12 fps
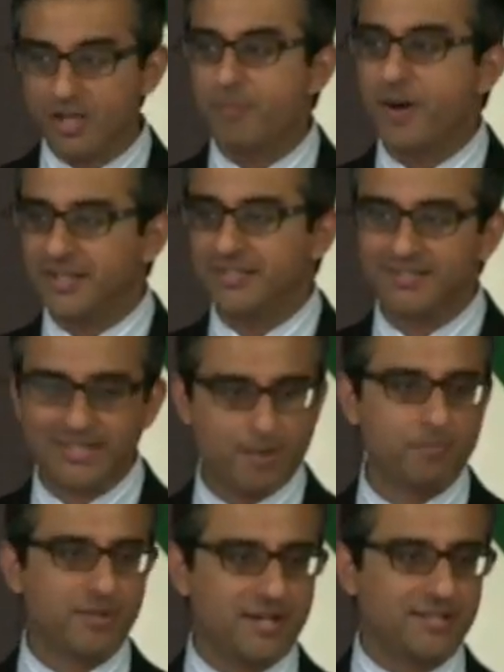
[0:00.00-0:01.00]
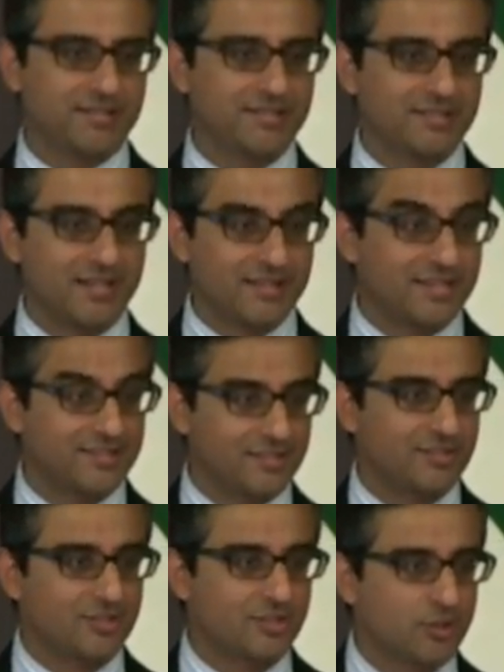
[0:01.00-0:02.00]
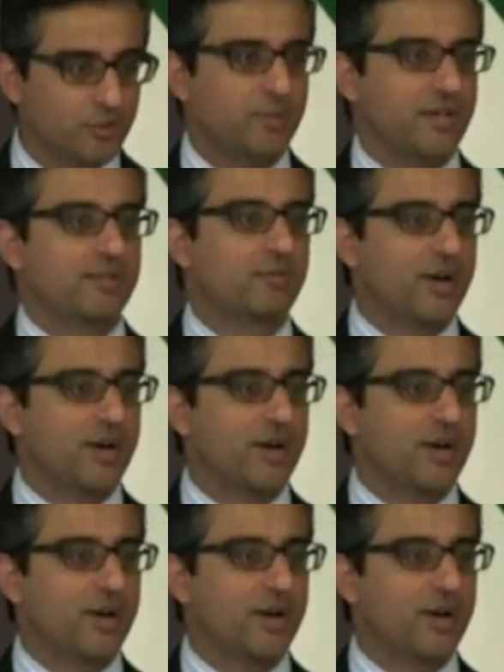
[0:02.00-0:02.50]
occupy the same place. He's like, this is stupid.